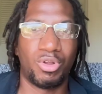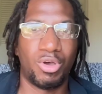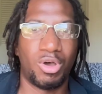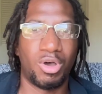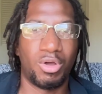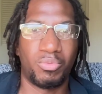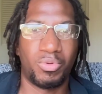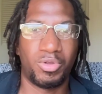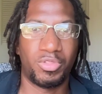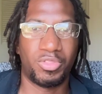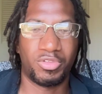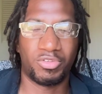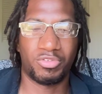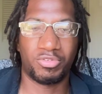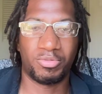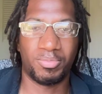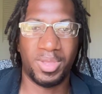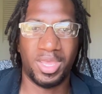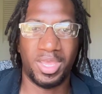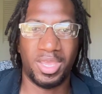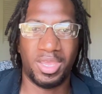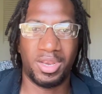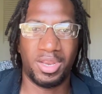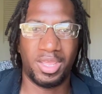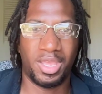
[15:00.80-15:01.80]
on with this
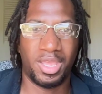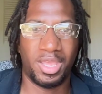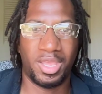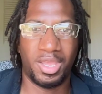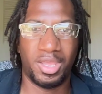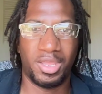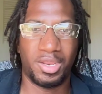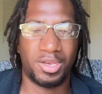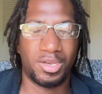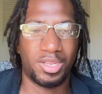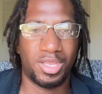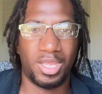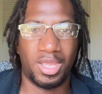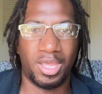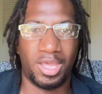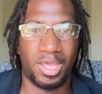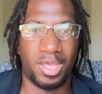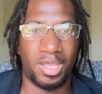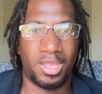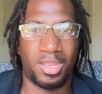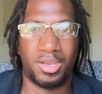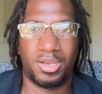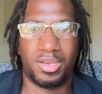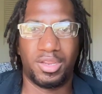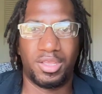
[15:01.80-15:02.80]
man,
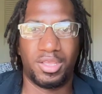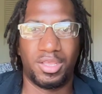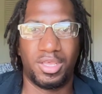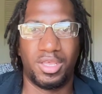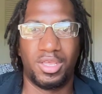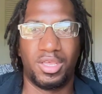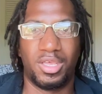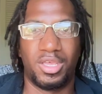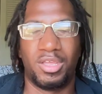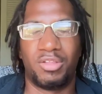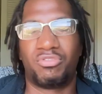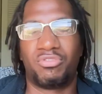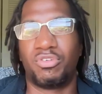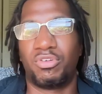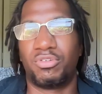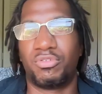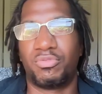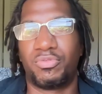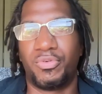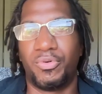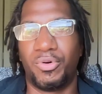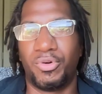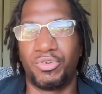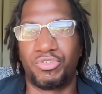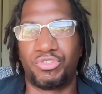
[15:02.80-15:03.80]
and it's
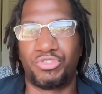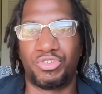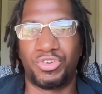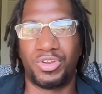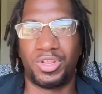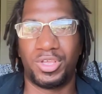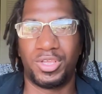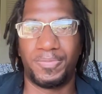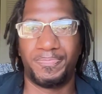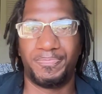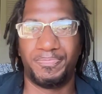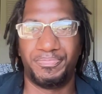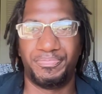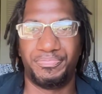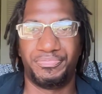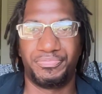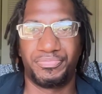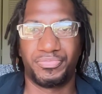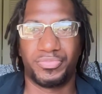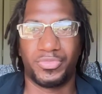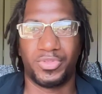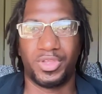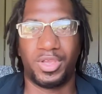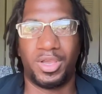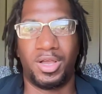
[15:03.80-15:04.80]
unfortunate.
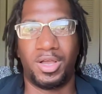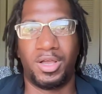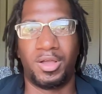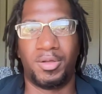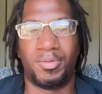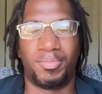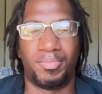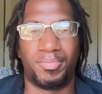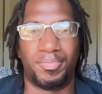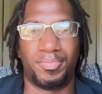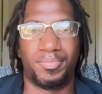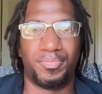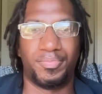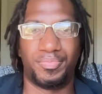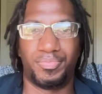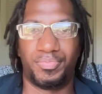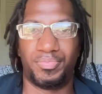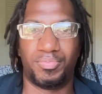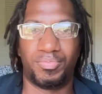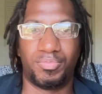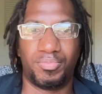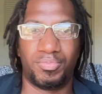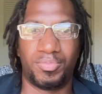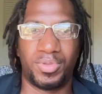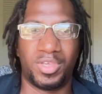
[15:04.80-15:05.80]
Um,
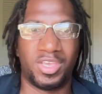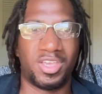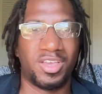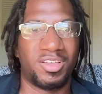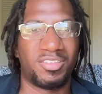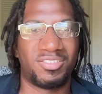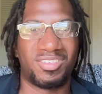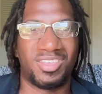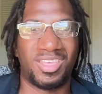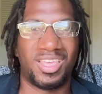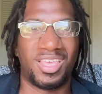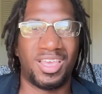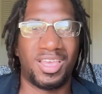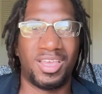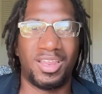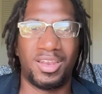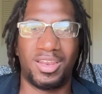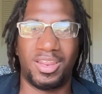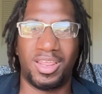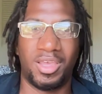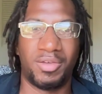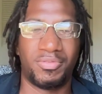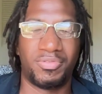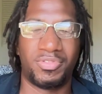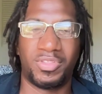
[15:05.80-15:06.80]
because again,
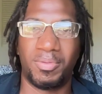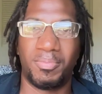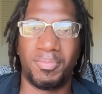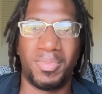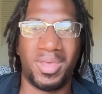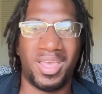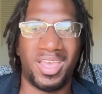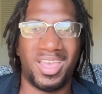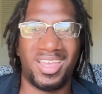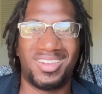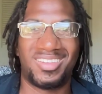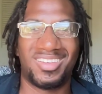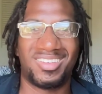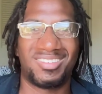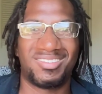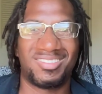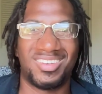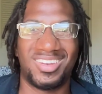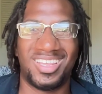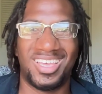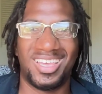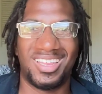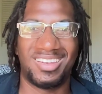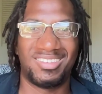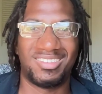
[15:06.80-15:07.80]
if the man
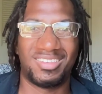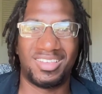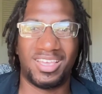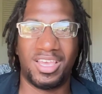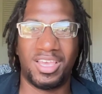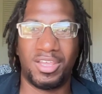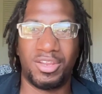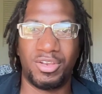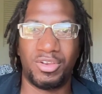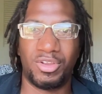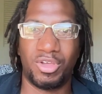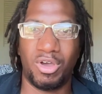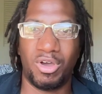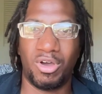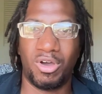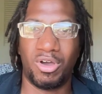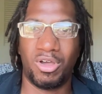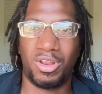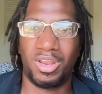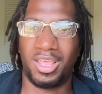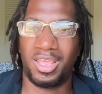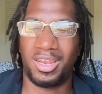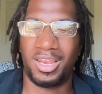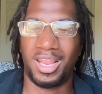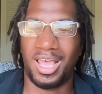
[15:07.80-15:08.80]
doesn't intend
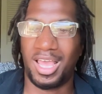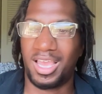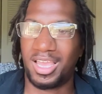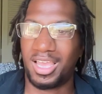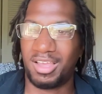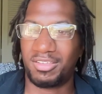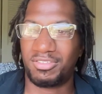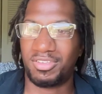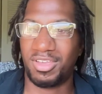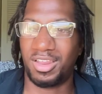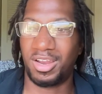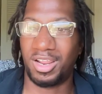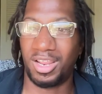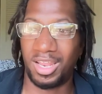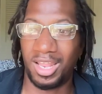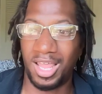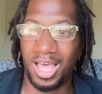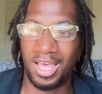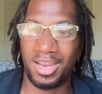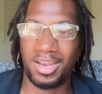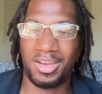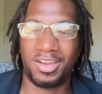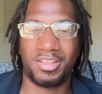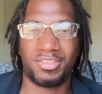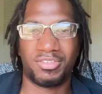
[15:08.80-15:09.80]
on, and like I said, a
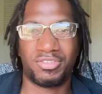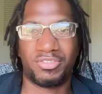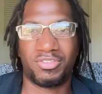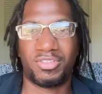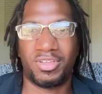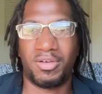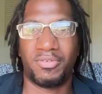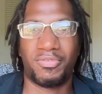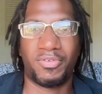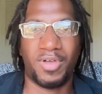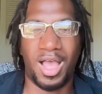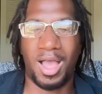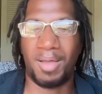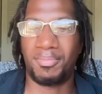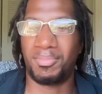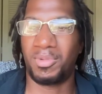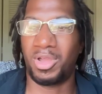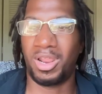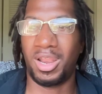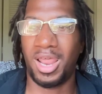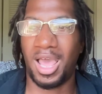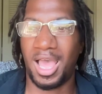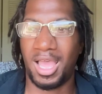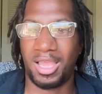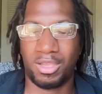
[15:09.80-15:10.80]
lot of this stuff, I'm
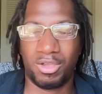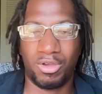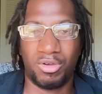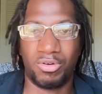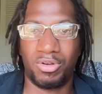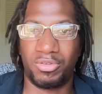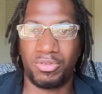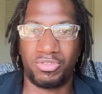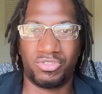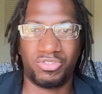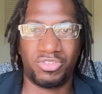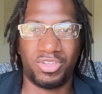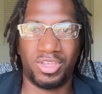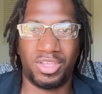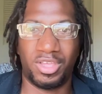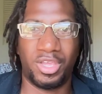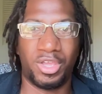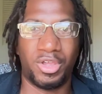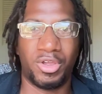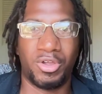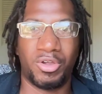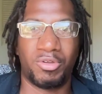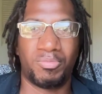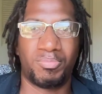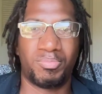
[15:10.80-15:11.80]
not gonna sit
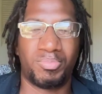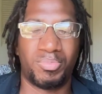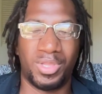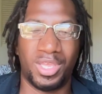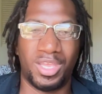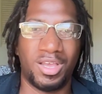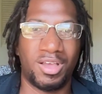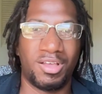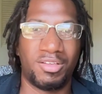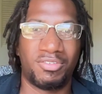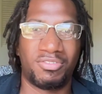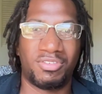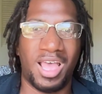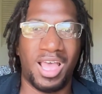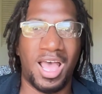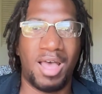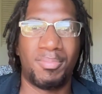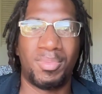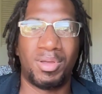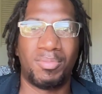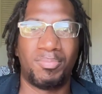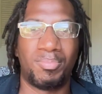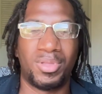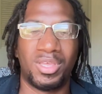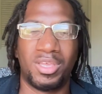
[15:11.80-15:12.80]
here because
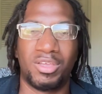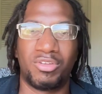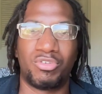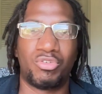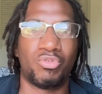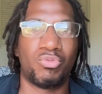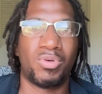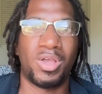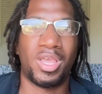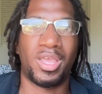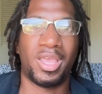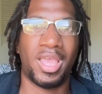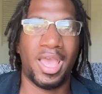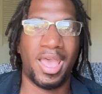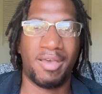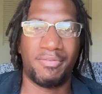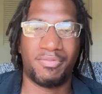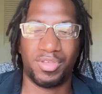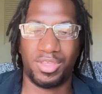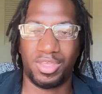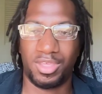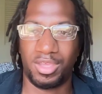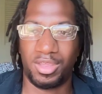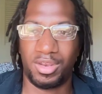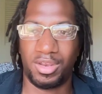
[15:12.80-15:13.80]
I'm a big 2A
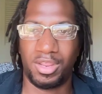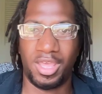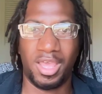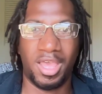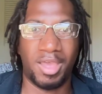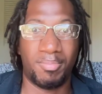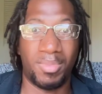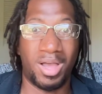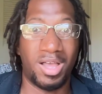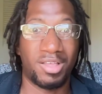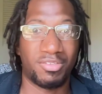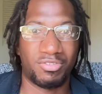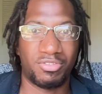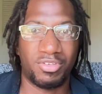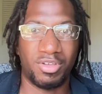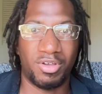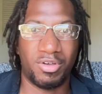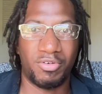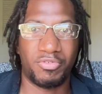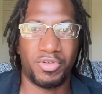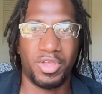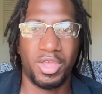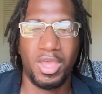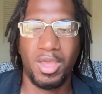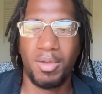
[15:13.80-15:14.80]
advocate at
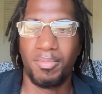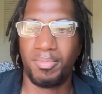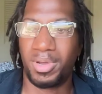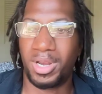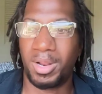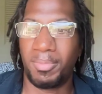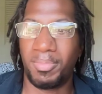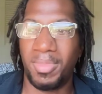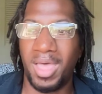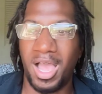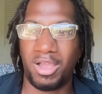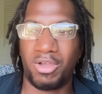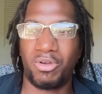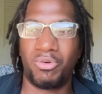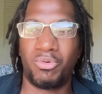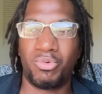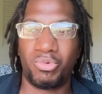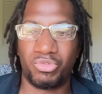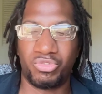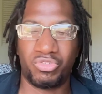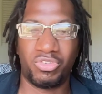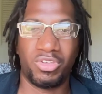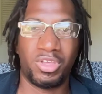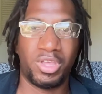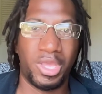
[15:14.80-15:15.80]
myself, but I'm not gonna
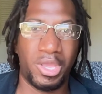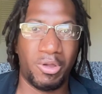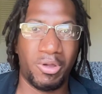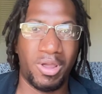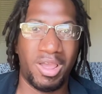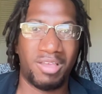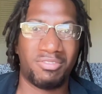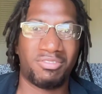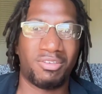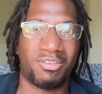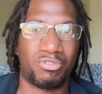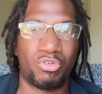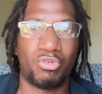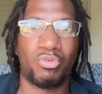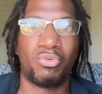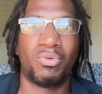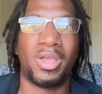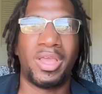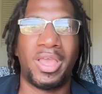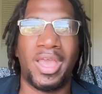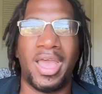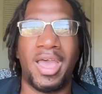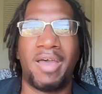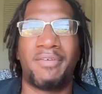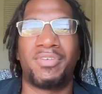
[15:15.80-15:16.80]
sit here as a
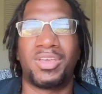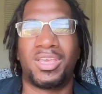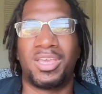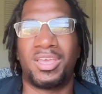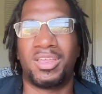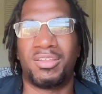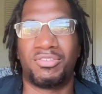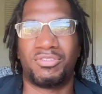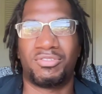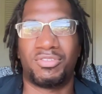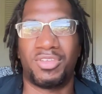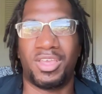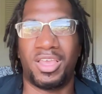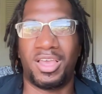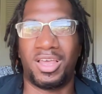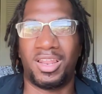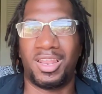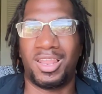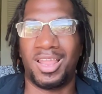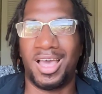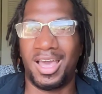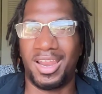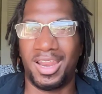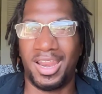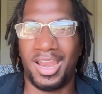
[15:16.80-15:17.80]
2A advocate and say a
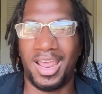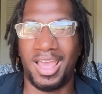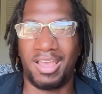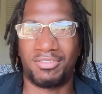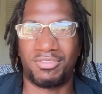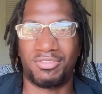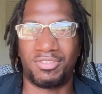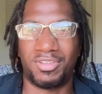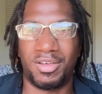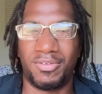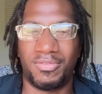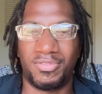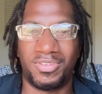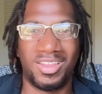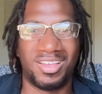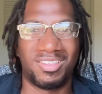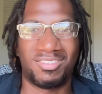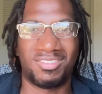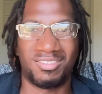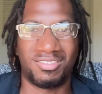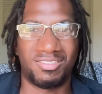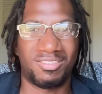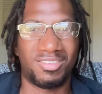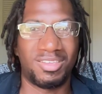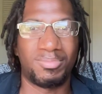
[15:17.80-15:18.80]
lot of that stuff
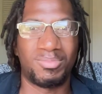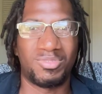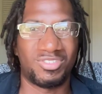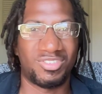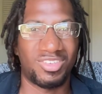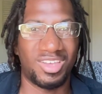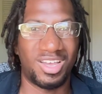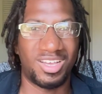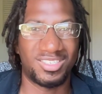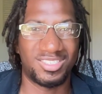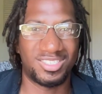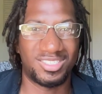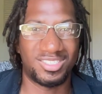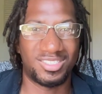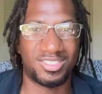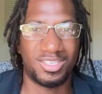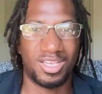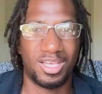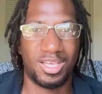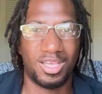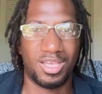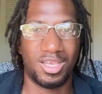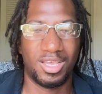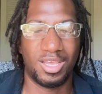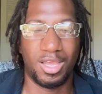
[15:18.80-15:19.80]
doesn't seem sus.
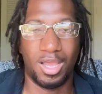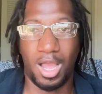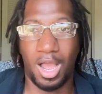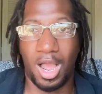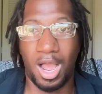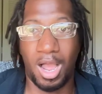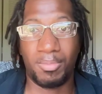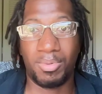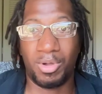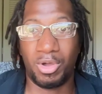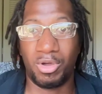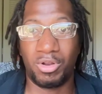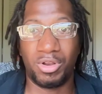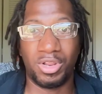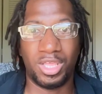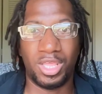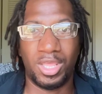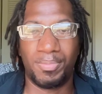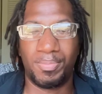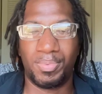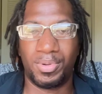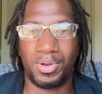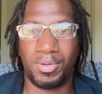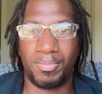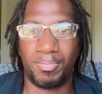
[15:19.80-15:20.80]
I'm gonna
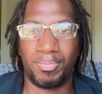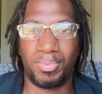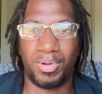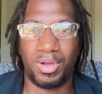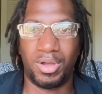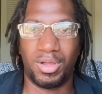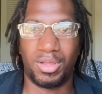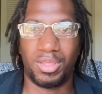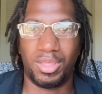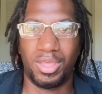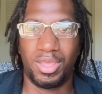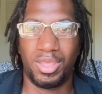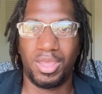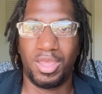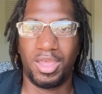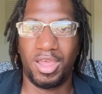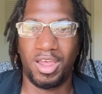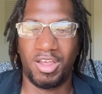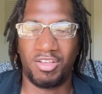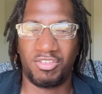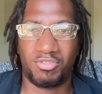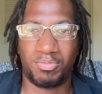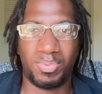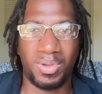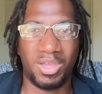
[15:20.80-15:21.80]
keep it a bug,
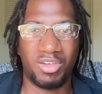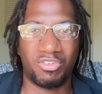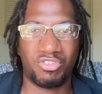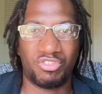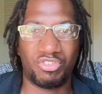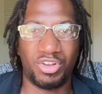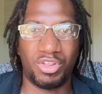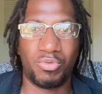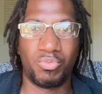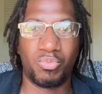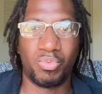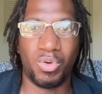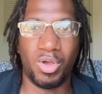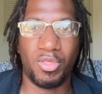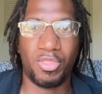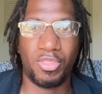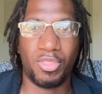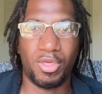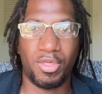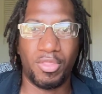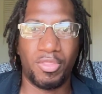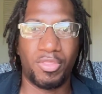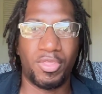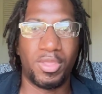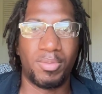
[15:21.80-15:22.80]
especially with
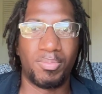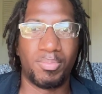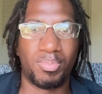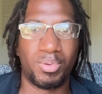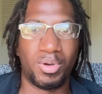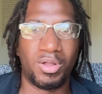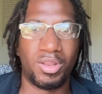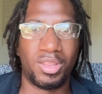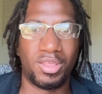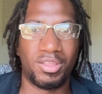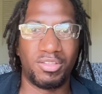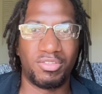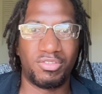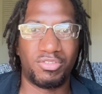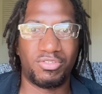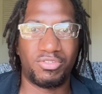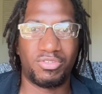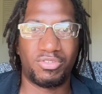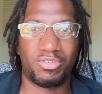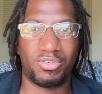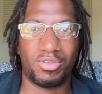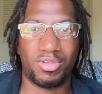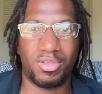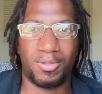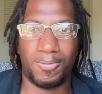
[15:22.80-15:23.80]
the
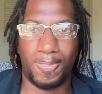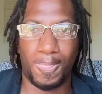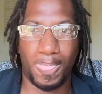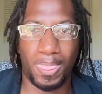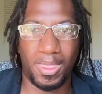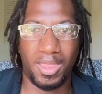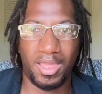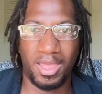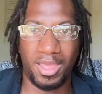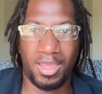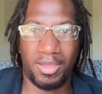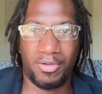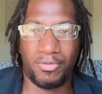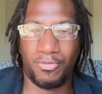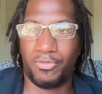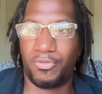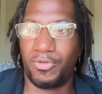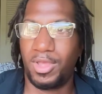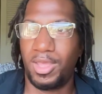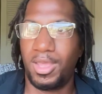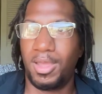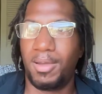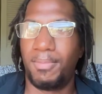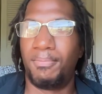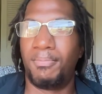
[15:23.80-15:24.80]
bullets. If
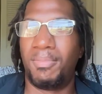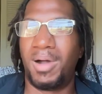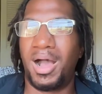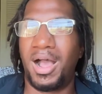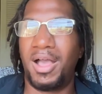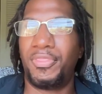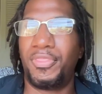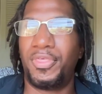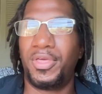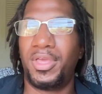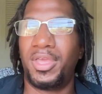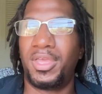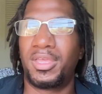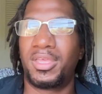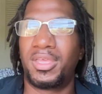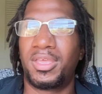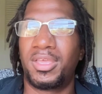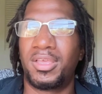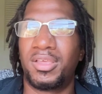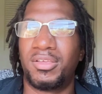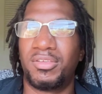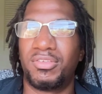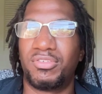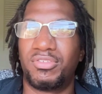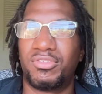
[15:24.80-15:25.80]
my thing
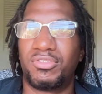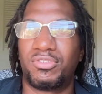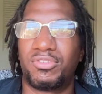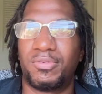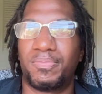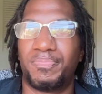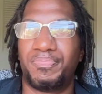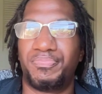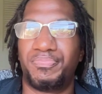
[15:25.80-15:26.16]
is,